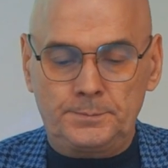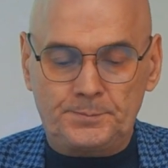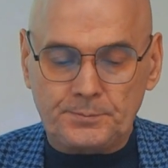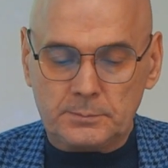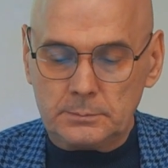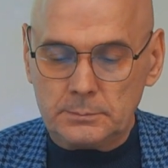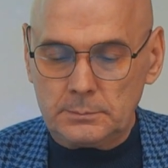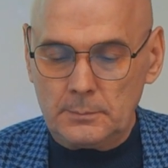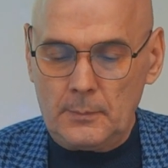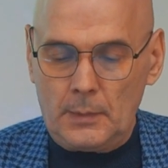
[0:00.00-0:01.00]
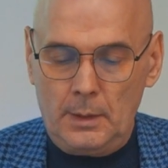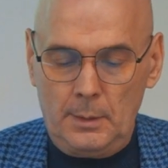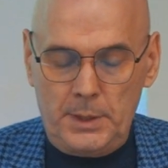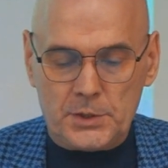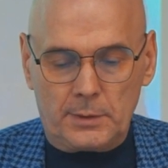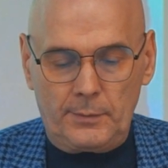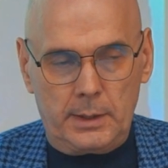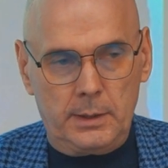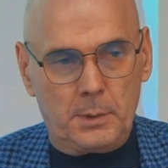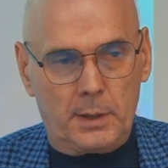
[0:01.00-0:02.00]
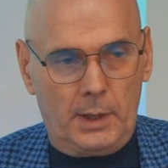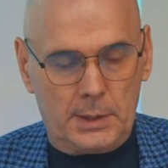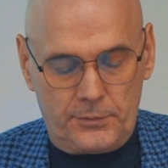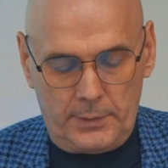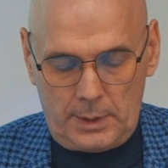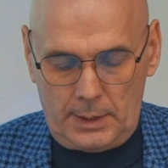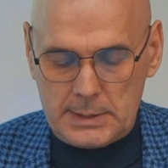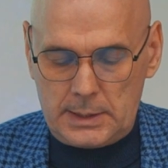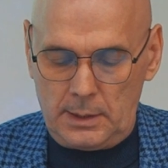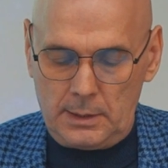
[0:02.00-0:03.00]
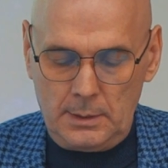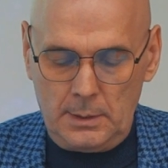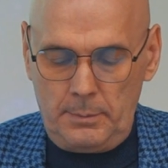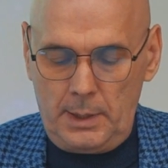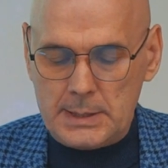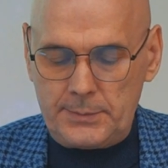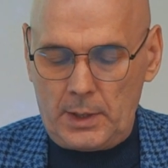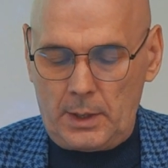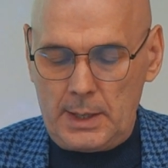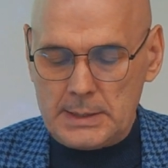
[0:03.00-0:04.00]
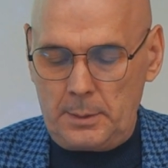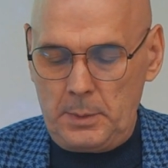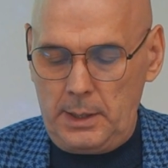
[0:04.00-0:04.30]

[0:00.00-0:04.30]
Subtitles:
fruitful and responsible attitude to it takes place.